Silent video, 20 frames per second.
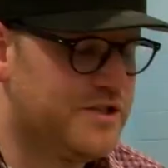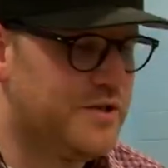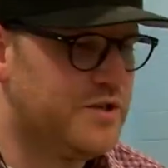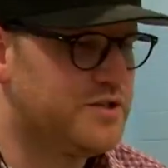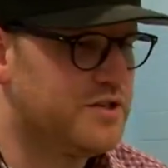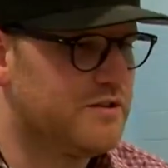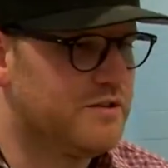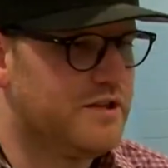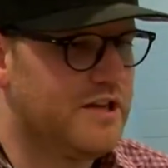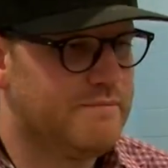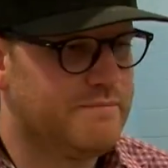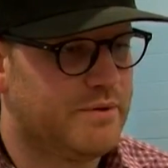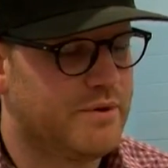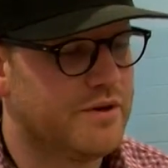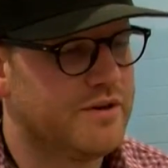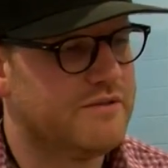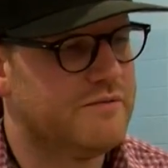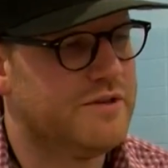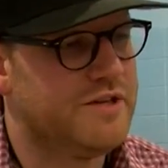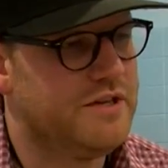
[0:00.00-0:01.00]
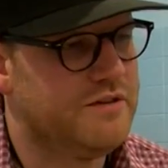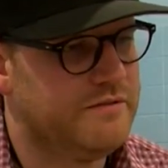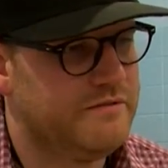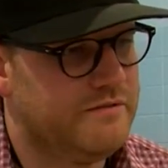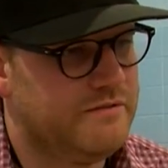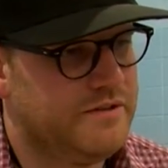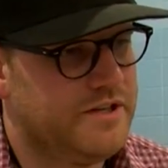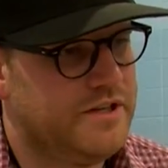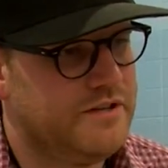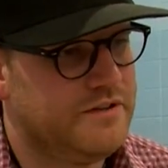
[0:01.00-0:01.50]
Shoes are really important when you
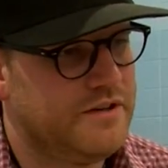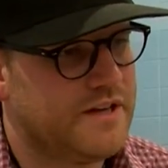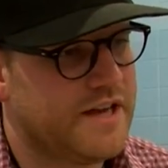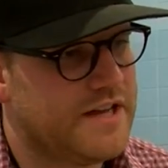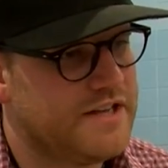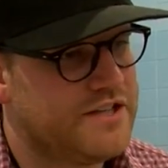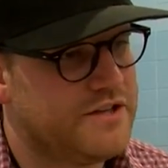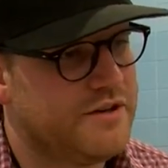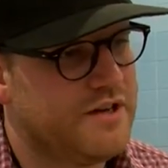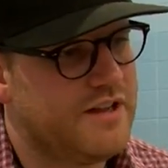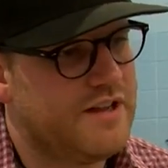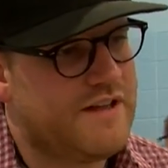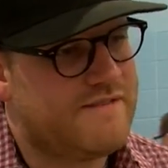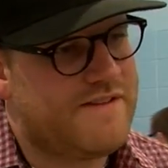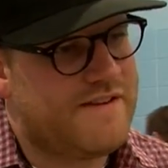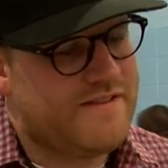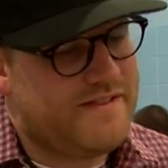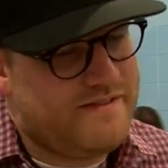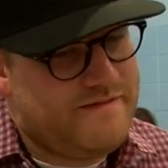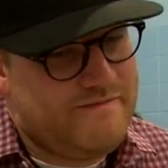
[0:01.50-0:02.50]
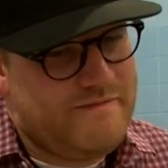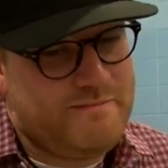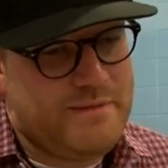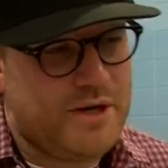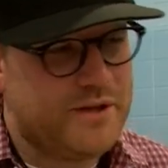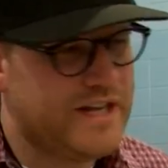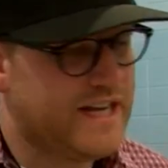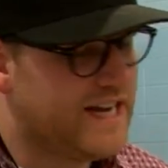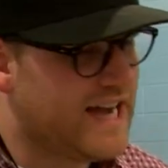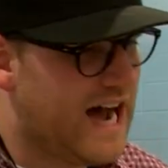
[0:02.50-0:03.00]
when you look into it,
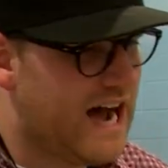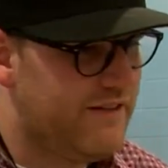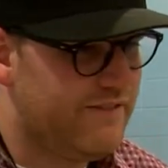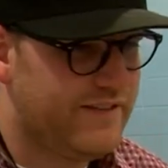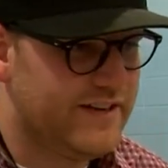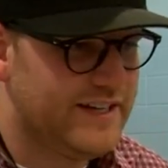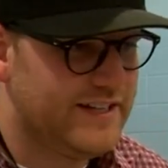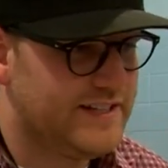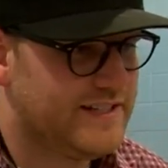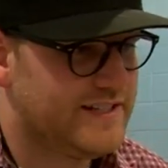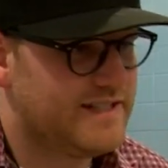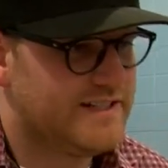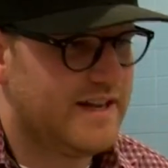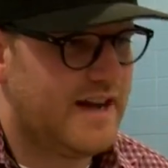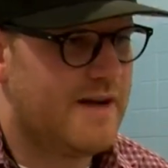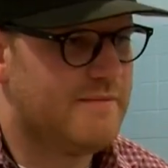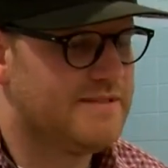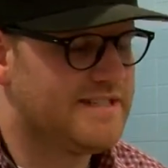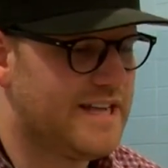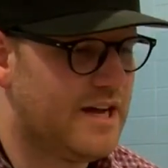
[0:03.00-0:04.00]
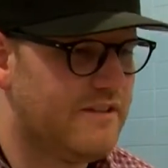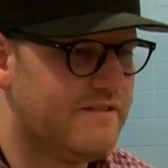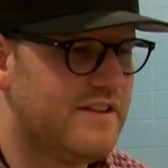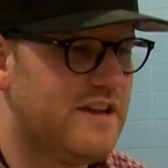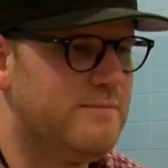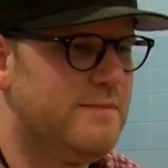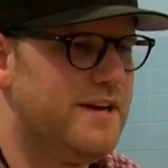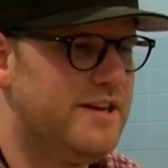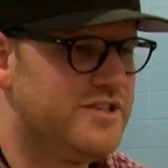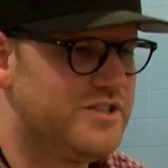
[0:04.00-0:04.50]
building confidence, um,
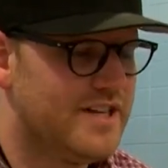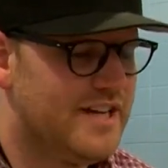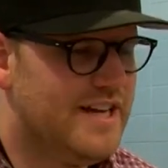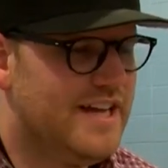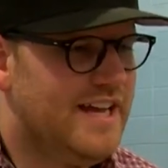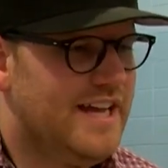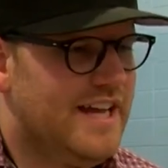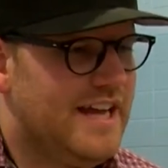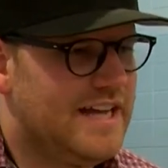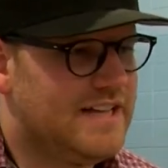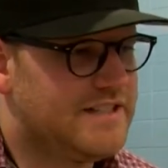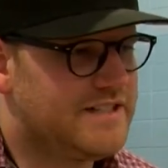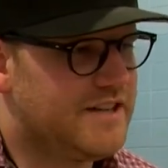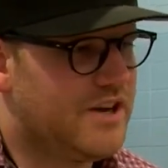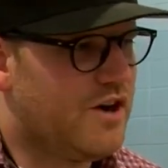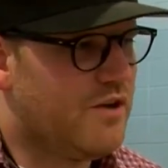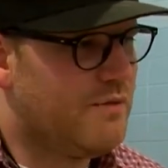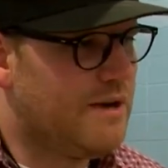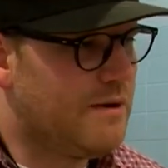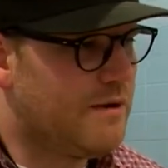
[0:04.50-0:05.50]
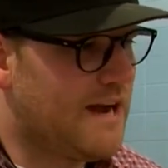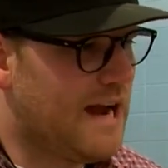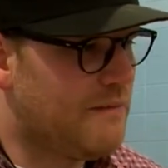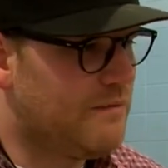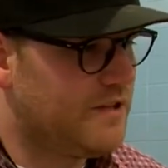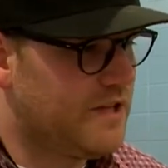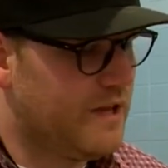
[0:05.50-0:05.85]
self-image, and so we were able